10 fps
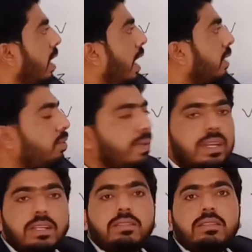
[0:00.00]
And this
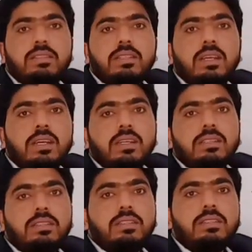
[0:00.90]
one, z,
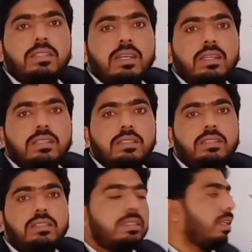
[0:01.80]

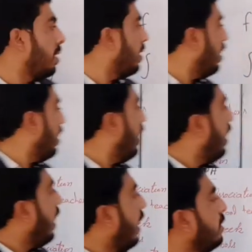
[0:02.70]
z.
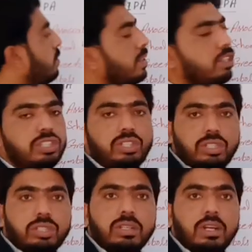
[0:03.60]
And this one,
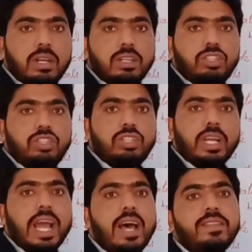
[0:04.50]
sh, sh,
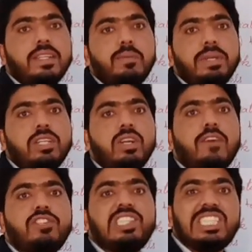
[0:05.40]
as in the beginning
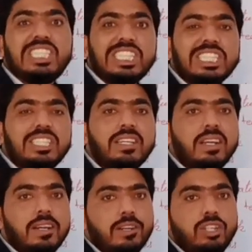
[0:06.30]
of she,
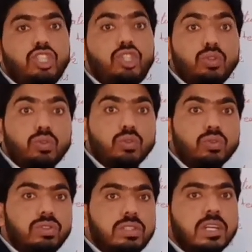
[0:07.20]
shoes,